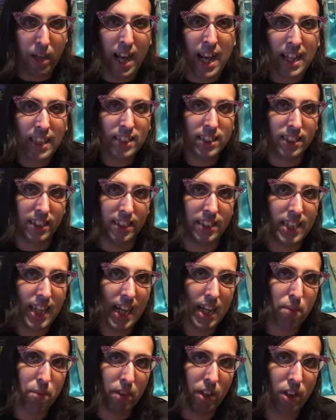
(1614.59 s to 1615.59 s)
ahead to the
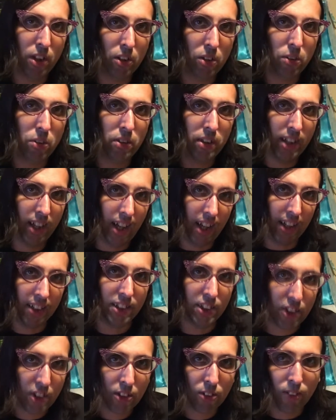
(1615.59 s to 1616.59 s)
time code
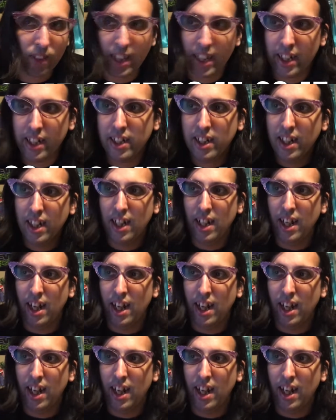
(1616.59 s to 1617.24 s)
on the screen,